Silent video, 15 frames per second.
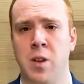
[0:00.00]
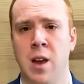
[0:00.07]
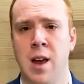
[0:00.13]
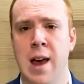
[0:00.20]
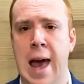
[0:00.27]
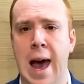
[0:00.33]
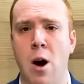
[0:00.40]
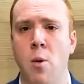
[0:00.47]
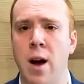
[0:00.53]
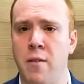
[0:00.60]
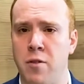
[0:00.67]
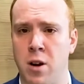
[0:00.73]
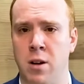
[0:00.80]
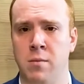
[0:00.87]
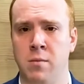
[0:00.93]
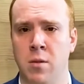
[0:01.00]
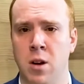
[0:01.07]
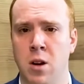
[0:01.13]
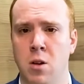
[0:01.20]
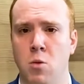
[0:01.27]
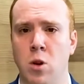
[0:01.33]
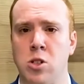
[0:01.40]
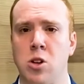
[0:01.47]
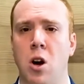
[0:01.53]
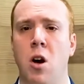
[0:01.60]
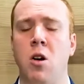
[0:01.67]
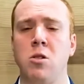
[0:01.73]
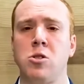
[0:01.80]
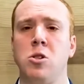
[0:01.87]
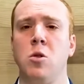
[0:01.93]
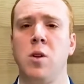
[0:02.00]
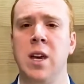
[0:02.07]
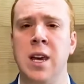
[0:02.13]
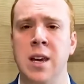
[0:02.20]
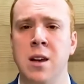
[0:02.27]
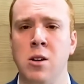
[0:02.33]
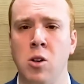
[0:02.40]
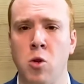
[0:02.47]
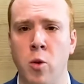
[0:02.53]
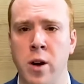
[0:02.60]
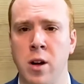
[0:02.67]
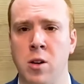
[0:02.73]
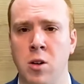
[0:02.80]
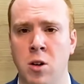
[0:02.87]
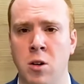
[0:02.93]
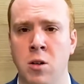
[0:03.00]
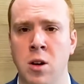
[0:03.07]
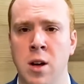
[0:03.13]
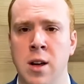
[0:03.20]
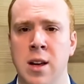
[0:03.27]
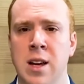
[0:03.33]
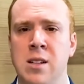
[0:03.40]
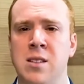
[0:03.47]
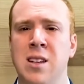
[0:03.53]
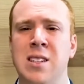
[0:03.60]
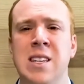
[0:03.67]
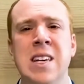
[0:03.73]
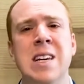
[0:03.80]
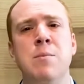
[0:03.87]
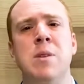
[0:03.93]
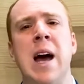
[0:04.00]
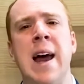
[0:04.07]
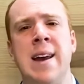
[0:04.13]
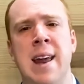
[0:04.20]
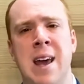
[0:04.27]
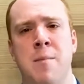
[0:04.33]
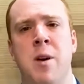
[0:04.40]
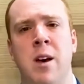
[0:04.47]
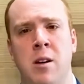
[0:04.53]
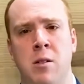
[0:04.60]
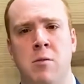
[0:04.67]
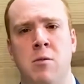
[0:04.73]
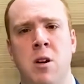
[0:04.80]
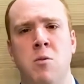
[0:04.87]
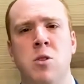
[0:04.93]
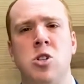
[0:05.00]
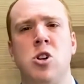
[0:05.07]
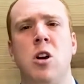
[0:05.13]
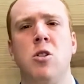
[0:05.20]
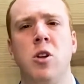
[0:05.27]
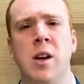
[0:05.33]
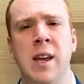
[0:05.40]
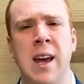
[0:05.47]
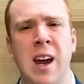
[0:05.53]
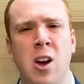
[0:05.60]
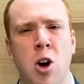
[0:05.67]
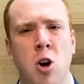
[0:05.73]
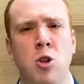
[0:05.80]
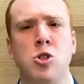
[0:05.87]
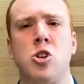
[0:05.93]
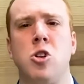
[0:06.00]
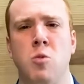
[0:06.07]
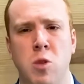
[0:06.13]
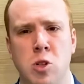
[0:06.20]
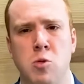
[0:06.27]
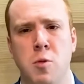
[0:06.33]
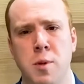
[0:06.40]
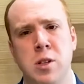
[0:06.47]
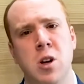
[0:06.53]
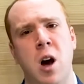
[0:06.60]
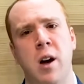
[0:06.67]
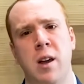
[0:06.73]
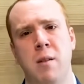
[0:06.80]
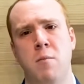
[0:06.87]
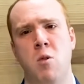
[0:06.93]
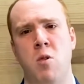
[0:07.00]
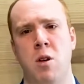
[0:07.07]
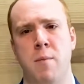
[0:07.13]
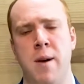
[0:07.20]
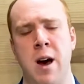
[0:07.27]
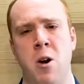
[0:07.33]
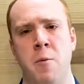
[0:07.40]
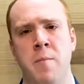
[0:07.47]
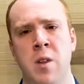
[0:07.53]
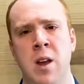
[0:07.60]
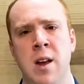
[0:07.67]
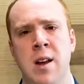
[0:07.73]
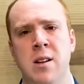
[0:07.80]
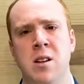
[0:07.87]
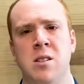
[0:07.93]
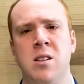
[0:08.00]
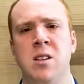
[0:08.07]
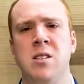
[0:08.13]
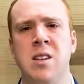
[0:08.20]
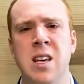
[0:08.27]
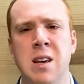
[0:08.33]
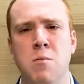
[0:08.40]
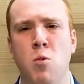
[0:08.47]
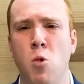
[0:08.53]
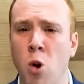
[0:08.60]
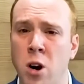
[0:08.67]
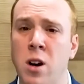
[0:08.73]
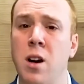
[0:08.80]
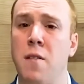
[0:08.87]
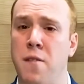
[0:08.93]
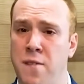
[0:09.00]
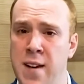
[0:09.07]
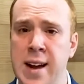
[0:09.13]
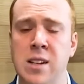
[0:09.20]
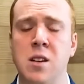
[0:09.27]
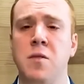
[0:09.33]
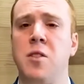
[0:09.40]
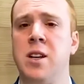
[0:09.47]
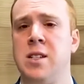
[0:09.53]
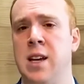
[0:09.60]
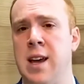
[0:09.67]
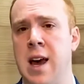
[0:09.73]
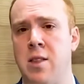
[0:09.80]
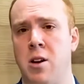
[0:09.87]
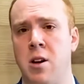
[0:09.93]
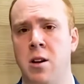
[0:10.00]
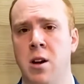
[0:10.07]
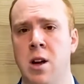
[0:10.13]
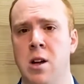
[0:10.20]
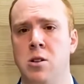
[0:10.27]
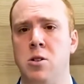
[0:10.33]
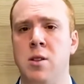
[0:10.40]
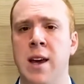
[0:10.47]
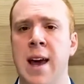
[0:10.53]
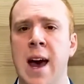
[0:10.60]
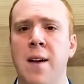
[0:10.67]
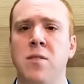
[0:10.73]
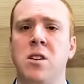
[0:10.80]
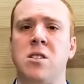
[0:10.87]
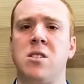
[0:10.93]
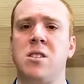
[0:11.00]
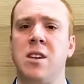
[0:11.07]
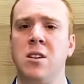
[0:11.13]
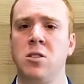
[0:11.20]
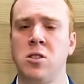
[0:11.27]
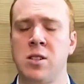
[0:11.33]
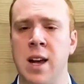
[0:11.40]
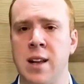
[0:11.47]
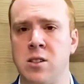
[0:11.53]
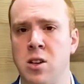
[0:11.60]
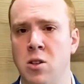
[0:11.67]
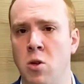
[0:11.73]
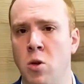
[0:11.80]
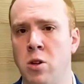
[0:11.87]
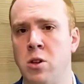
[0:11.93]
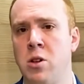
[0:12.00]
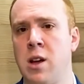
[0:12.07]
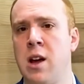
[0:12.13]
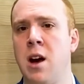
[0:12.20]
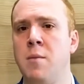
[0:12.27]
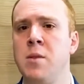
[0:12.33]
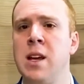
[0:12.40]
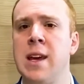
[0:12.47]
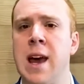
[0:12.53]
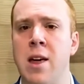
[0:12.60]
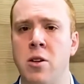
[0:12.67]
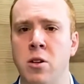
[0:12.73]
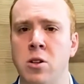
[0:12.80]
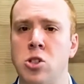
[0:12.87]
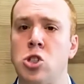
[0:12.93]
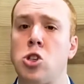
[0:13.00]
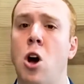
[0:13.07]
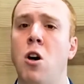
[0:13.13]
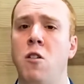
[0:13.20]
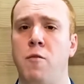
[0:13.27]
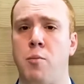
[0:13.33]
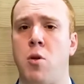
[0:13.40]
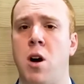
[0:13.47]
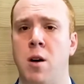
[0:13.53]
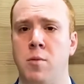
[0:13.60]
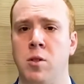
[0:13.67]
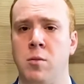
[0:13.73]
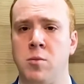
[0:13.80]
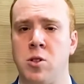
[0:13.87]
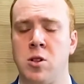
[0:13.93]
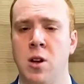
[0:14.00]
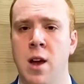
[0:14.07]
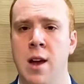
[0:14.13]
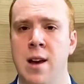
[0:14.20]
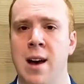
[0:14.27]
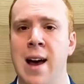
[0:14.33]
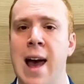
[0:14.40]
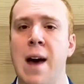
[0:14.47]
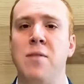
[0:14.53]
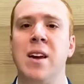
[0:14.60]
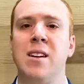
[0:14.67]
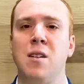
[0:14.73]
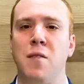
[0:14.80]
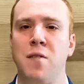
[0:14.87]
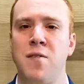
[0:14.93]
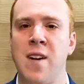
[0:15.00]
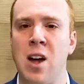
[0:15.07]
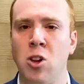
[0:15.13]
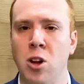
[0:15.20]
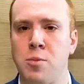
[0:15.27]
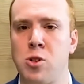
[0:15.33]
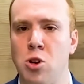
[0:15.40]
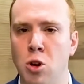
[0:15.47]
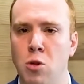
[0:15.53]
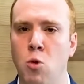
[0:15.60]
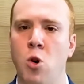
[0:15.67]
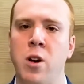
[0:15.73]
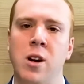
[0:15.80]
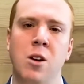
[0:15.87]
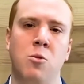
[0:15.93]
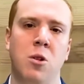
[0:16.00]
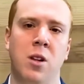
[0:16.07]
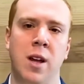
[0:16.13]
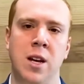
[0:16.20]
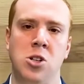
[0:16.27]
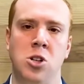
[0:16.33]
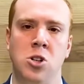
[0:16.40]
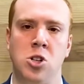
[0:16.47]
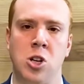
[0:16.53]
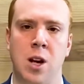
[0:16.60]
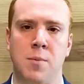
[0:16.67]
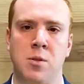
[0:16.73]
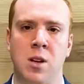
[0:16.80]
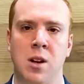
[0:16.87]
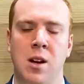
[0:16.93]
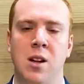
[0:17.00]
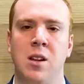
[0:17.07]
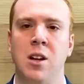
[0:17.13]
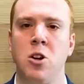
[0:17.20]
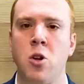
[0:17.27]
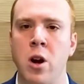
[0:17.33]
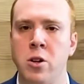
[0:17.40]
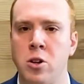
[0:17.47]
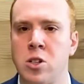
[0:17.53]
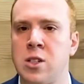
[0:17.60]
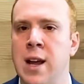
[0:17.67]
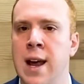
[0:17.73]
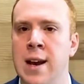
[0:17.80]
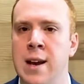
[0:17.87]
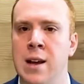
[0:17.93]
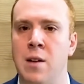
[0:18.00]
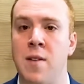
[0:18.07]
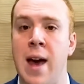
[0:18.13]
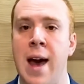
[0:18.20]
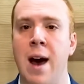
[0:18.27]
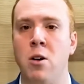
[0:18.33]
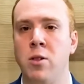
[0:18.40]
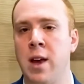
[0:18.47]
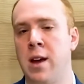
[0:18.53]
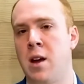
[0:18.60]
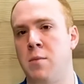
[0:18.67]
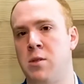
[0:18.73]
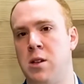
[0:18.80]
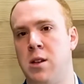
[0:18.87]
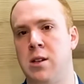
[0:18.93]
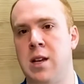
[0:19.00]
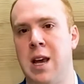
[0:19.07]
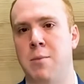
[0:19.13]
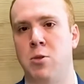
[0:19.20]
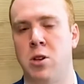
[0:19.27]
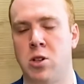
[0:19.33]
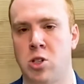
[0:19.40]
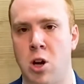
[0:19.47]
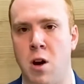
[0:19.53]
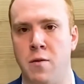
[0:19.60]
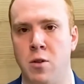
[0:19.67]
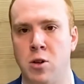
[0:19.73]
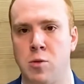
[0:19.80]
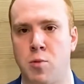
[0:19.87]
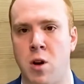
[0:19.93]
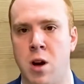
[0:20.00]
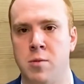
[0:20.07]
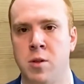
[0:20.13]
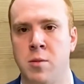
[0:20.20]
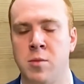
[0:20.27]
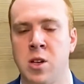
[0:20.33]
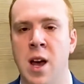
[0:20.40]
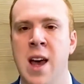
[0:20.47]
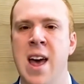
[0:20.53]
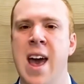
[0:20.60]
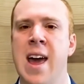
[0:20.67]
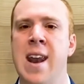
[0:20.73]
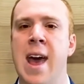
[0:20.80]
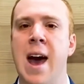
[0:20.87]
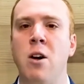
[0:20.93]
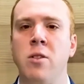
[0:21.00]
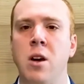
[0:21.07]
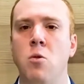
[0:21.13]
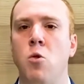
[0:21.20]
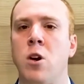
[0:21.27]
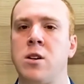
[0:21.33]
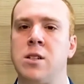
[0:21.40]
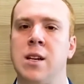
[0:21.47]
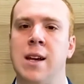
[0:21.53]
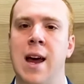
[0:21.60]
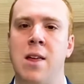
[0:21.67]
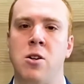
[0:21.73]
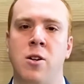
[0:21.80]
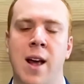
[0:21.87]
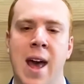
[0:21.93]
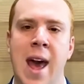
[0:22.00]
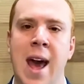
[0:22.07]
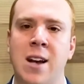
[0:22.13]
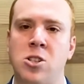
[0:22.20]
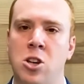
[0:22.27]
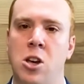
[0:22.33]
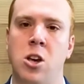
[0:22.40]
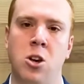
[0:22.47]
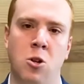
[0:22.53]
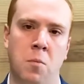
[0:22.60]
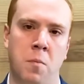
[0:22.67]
However, what's also key and critical is the team dynamic. When we start looking at culture, which we'll be talking more about, does this team work effectively together? Do they have the skill sets in order to come together and solve problems? Have they developed good working relationships and a clear understanding of how they come to the table to solve those problems and how they work together to execute?